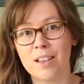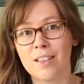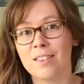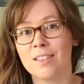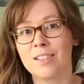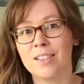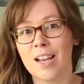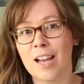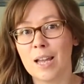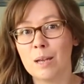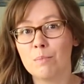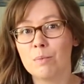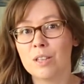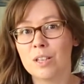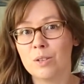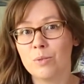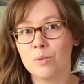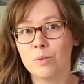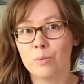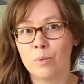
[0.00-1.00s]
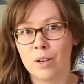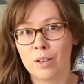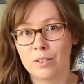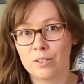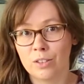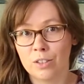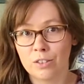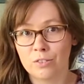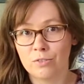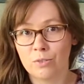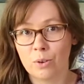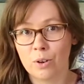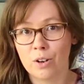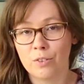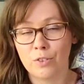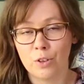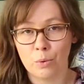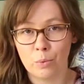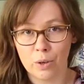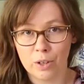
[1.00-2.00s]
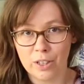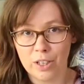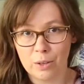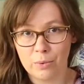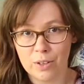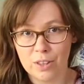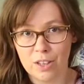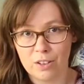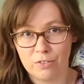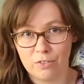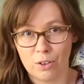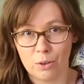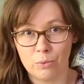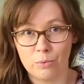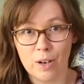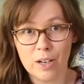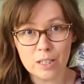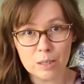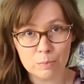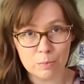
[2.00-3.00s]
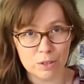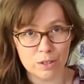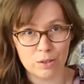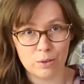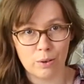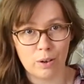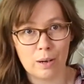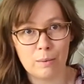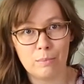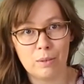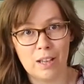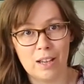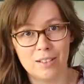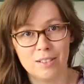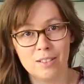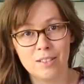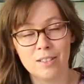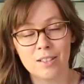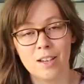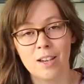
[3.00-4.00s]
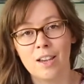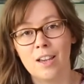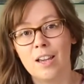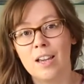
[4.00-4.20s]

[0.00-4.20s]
and the type that you would want to look for if you're working with it for respiratory blends